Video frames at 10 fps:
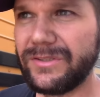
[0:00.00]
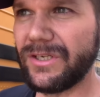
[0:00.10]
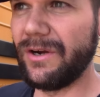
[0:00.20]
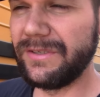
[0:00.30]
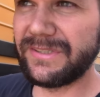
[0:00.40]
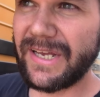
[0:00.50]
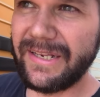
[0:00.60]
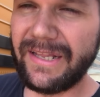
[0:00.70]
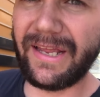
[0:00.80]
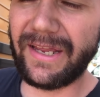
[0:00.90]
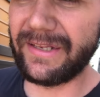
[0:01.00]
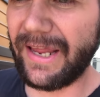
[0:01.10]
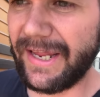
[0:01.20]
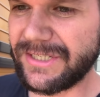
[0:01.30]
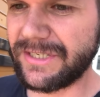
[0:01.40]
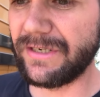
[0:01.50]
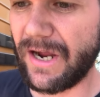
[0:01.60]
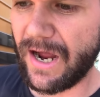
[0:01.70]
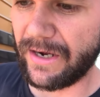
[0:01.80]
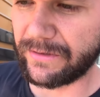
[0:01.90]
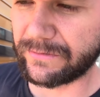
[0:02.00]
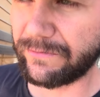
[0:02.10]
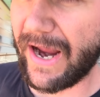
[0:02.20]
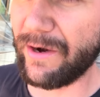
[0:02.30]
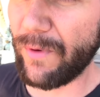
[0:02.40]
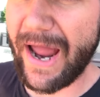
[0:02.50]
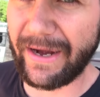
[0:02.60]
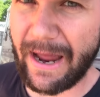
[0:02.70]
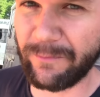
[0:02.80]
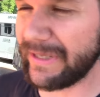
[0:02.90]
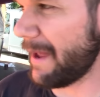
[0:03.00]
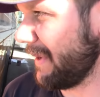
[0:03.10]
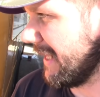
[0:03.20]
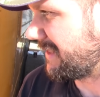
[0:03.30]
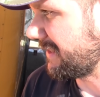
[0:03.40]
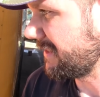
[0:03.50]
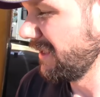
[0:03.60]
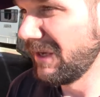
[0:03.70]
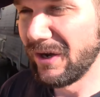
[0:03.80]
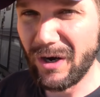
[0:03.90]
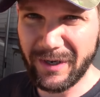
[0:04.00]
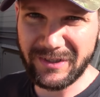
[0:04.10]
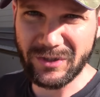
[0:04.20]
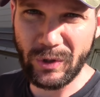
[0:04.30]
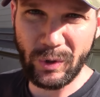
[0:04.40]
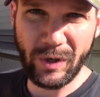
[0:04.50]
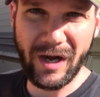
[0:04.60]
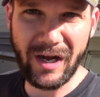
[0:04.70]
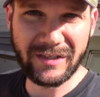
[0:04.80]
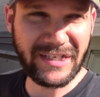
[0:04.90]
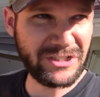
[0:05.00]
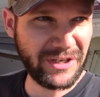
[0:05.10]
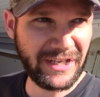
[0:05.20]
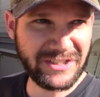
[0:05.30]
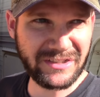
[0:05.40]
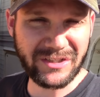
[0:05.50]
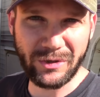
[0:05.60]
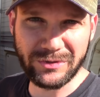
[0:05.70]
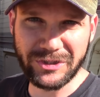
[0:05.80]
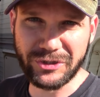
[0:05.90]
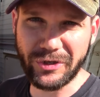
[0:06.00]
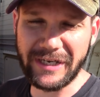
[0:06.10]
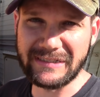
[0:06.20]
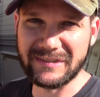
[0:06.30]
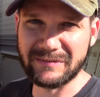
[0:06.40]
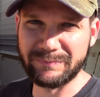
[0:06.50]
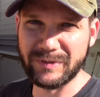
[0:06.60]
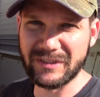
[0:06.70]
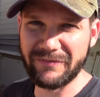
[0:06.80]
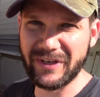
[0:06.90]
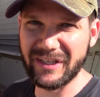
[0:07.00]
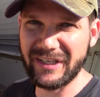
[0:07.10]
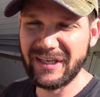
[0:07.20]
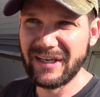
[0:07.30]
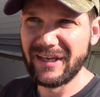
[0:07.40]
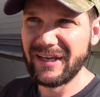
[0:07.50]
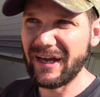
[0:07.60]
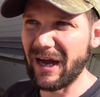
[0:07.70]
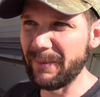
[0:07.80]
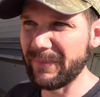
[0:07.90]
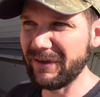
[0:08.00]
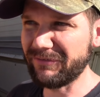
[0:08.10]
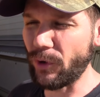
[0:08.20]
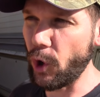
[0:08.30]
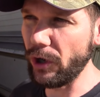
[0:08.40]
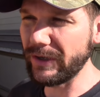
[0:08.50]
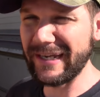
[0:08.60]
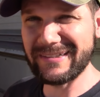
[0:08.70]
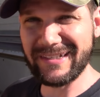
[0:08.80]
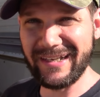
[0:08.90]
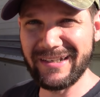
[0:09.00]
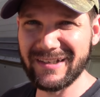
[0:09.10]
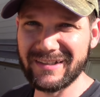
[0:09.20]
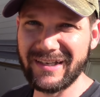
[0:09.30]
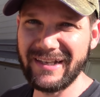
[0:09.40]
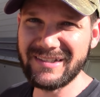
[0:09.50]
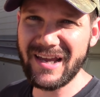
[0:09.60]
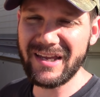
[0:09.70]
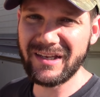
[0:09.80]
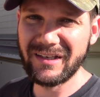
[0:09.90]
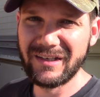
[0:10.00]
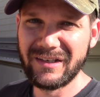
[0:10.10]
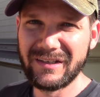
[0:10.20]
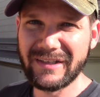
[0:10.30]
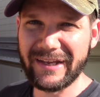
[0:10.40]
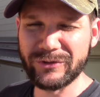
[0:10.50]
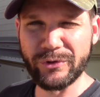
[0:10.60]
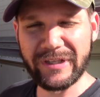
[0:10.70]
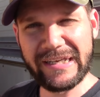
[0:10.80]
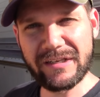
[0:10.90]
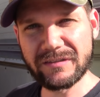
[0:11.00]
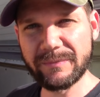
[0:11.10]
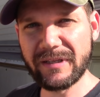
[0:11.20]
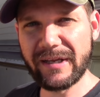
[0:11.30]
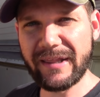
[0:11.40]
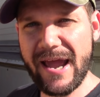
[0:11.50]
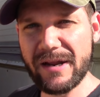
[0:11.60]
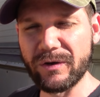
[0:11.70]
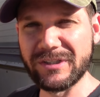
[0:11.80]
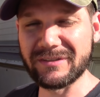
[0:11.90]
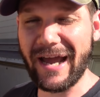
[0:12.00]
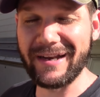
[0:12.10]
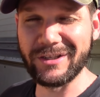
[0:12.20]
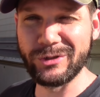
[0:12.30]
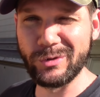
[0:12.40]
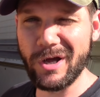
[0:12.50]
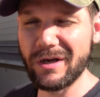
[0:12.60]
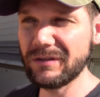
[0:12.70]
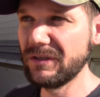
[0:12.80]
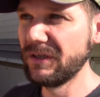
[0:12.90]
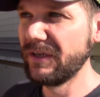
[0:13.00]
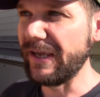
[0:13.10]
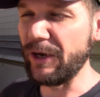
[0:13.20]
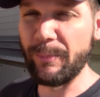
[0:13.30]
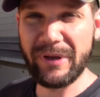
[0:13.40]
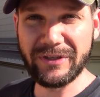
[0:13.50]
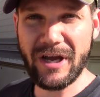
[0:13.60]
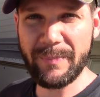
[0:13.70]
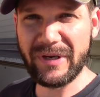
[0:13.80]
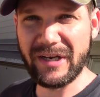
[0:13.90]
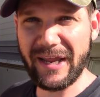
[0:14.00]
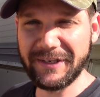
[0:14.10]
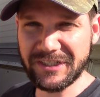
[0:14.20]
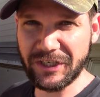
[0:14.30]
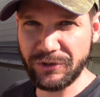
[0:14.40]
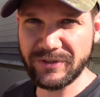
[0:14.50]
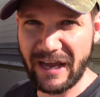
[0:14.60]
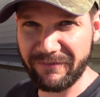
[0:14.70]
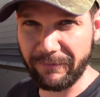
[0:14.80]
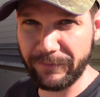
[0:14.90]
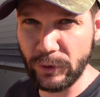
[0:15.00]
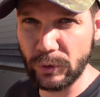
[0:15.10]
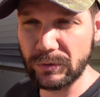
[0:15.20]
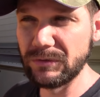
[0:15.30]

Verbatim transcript: So it said that the, the engine uh, ran away. Now what that means is on these old uh, diesel engines, the old Detroits specifically, um, if oil gets in the intake, like through a leak or something like that, or just idling too long, it'll build up and then the engine can use that for fuel.